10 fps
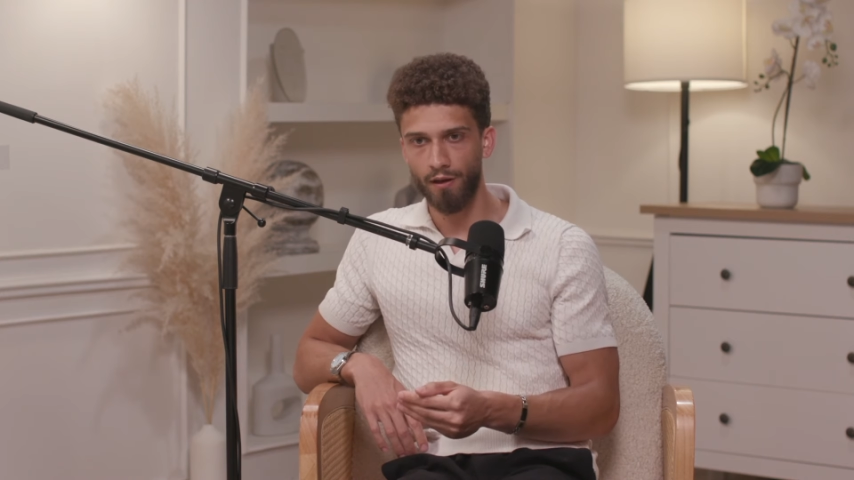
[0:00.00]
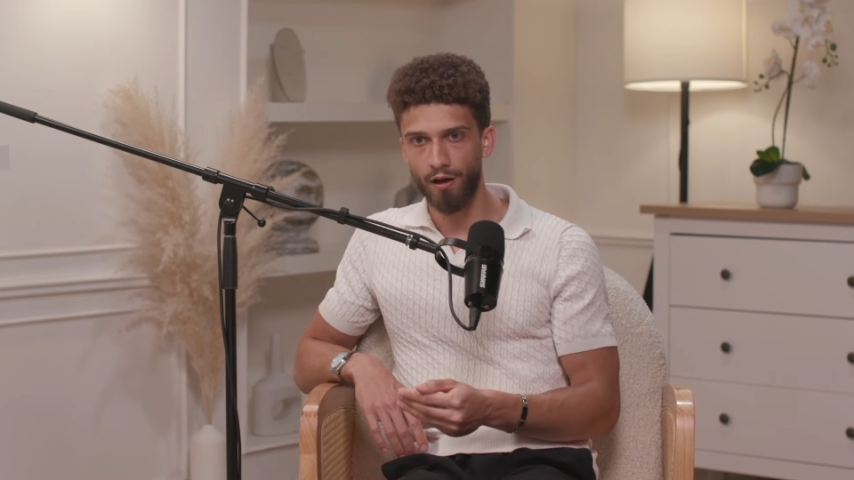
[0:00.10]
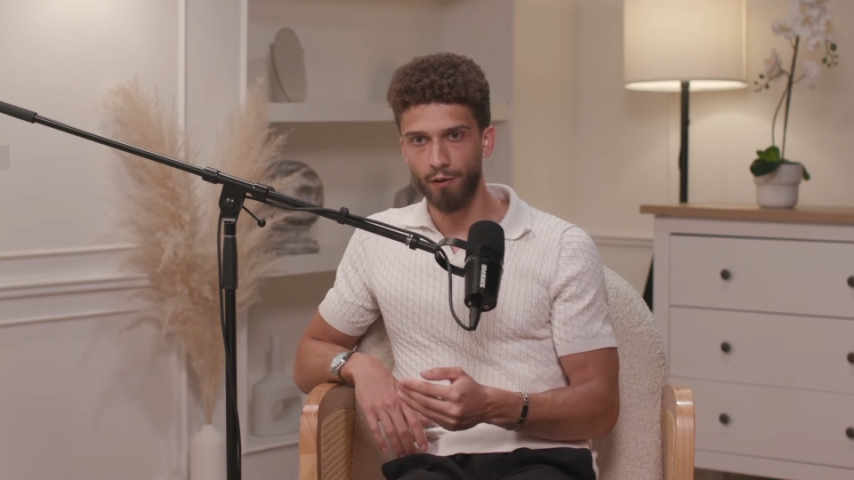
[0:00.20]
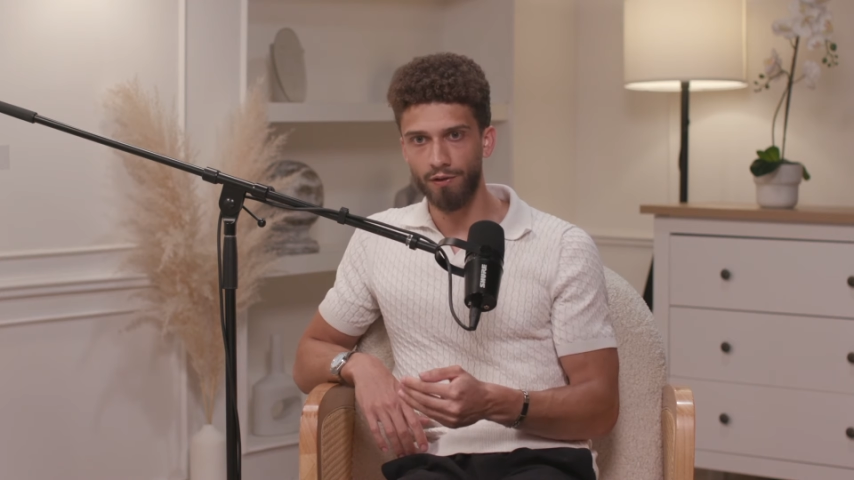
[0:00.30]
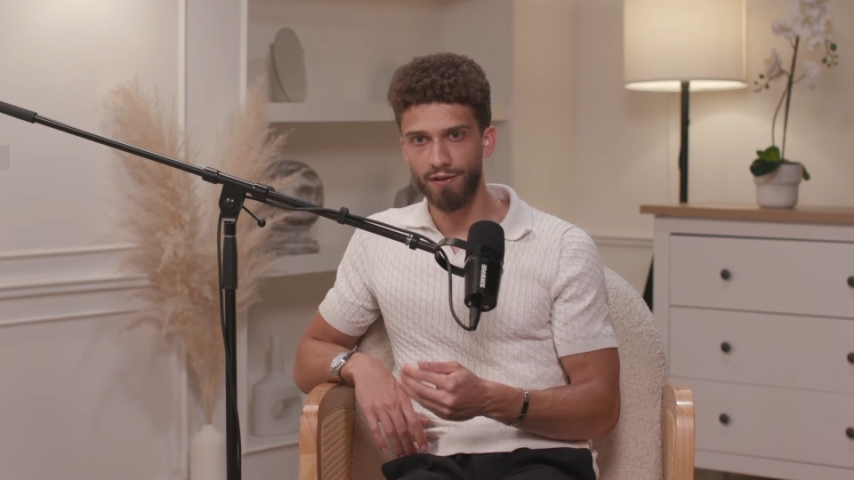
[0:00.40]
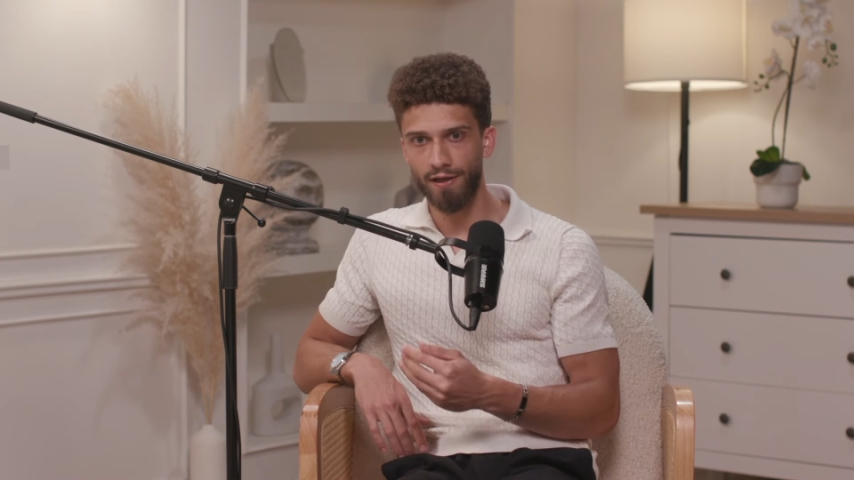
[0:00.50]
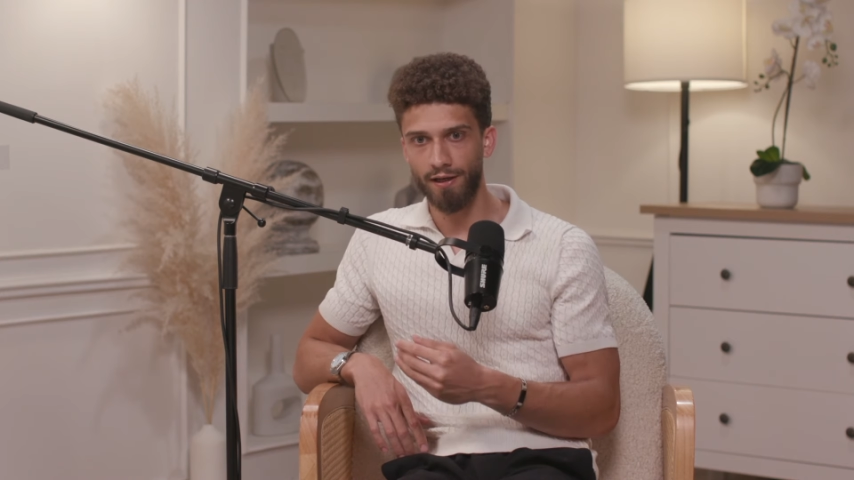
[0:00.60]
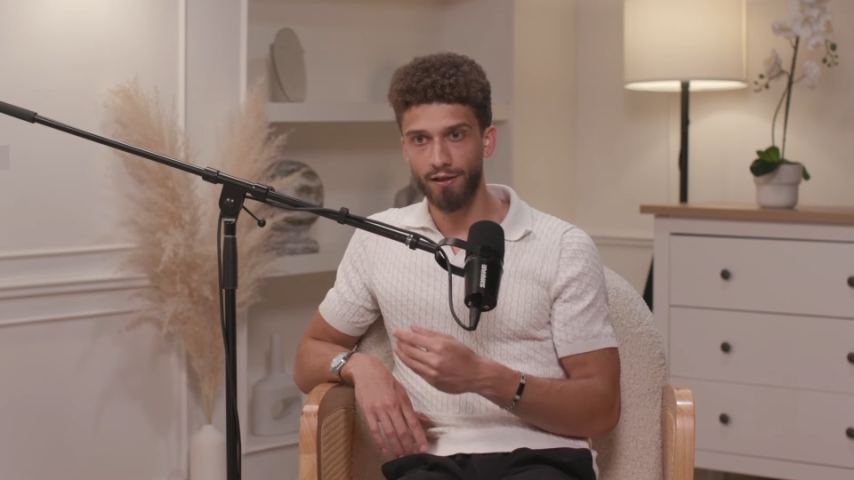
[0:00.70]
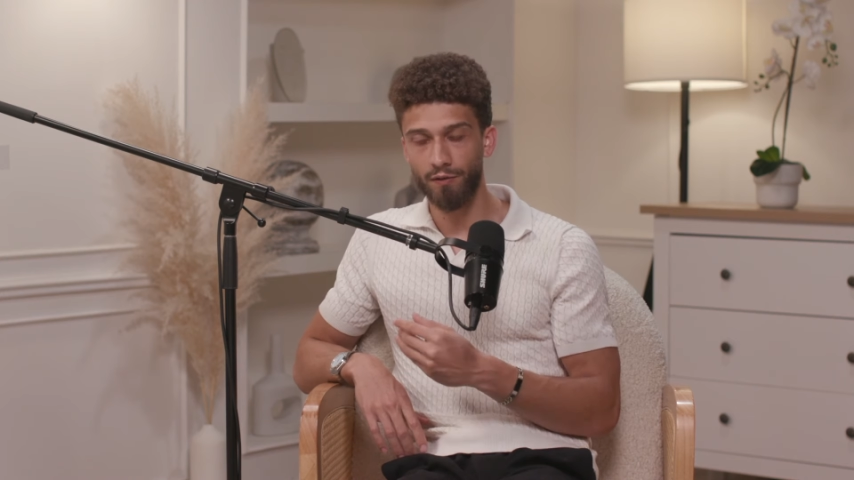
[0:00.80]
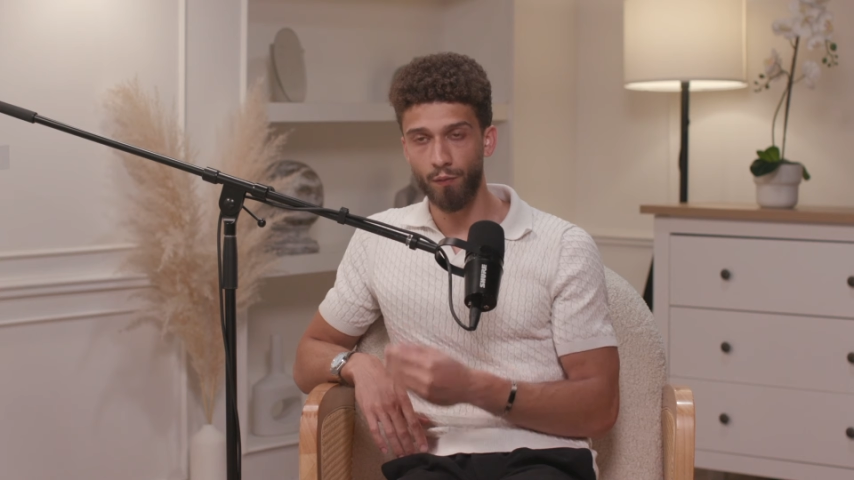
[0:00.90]
I would
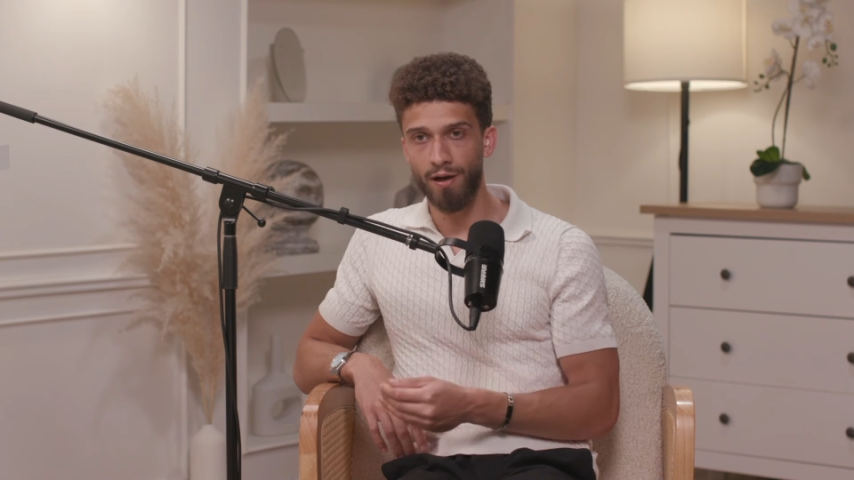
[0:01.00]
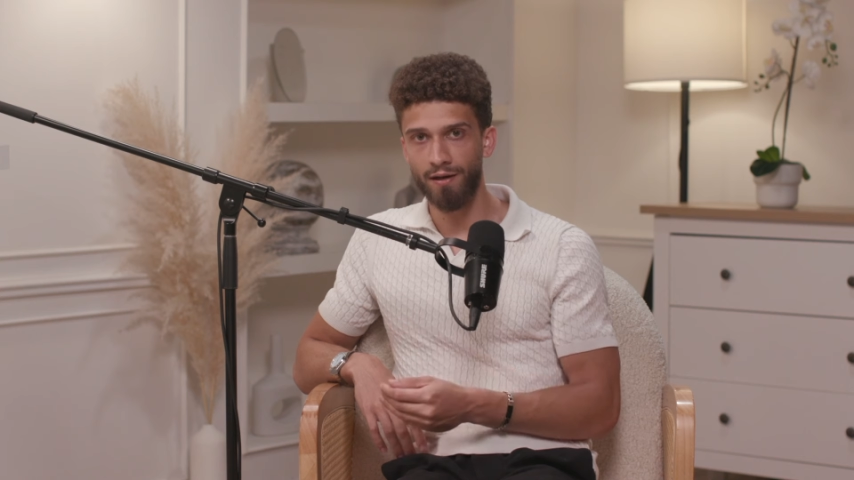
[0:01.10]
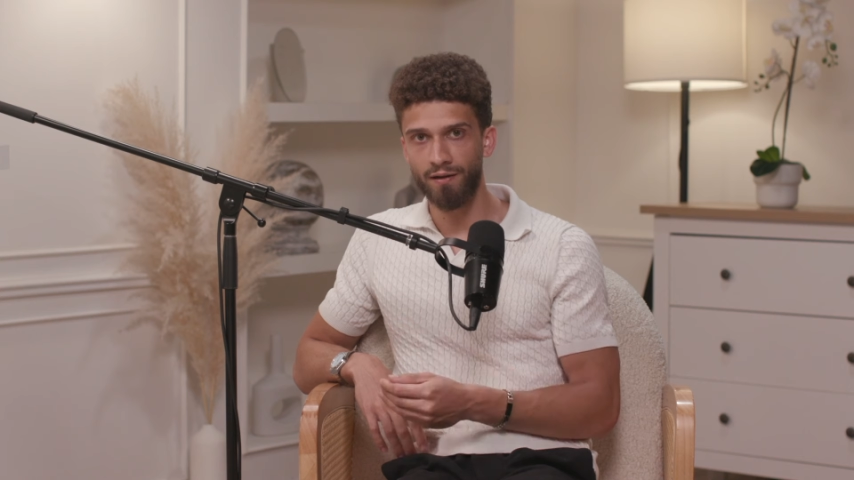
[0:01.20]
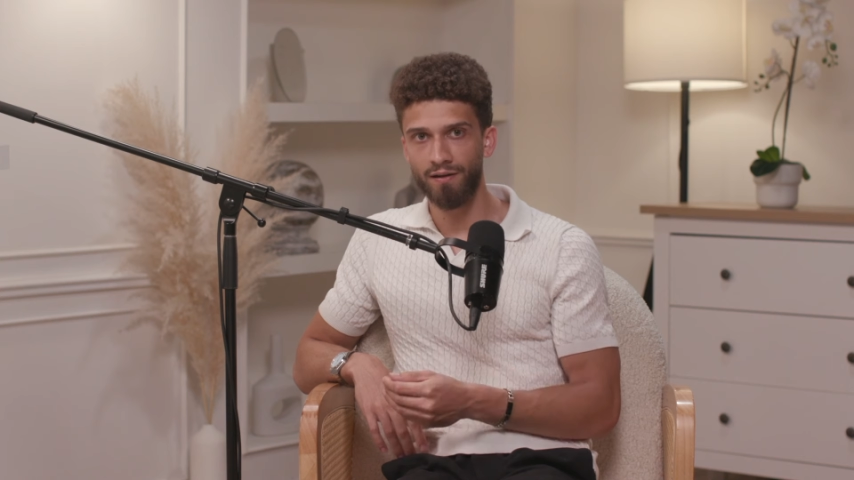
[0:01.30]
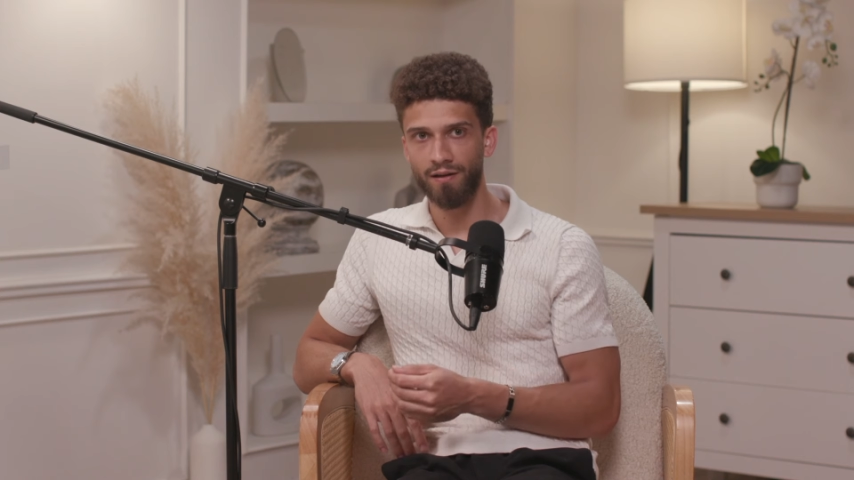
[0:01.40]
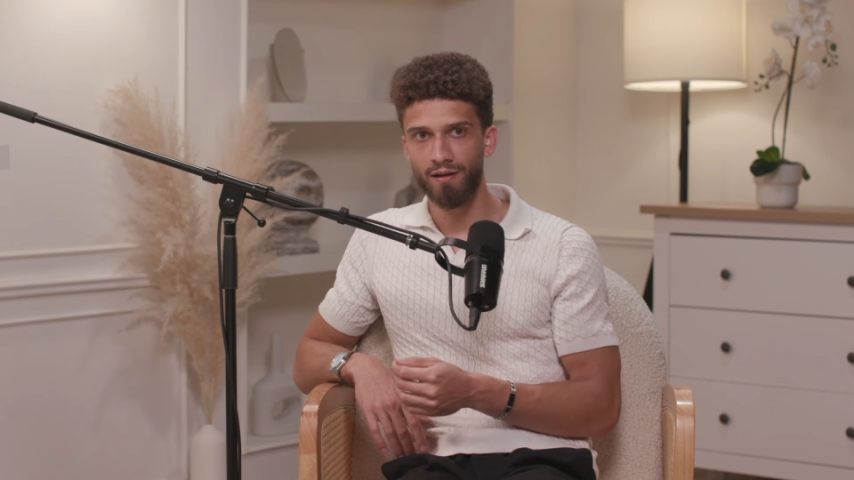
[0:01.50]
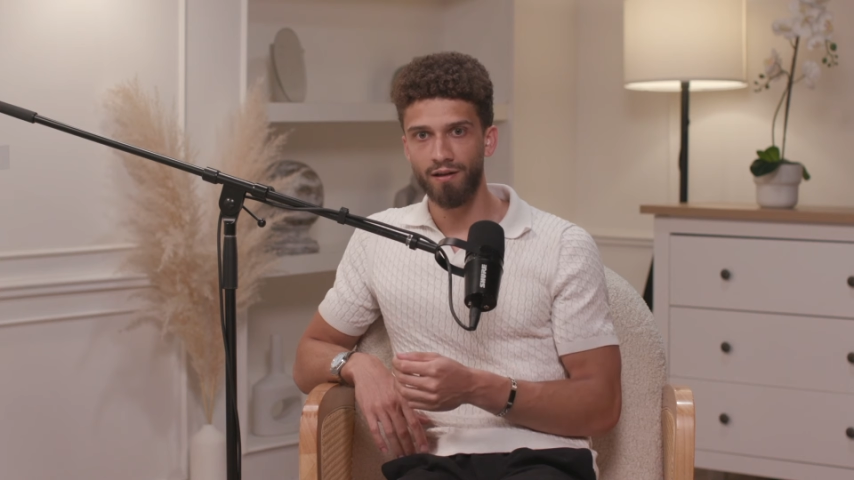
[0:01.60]
say it's when